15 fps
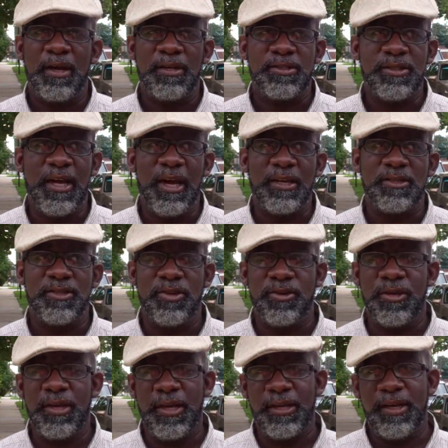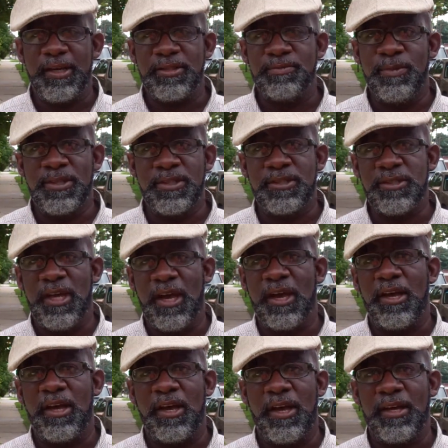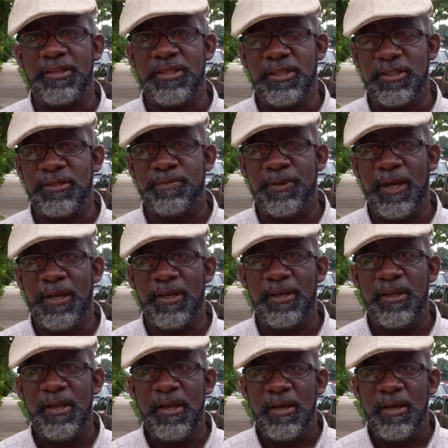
It's not circulating as much as I anticipated,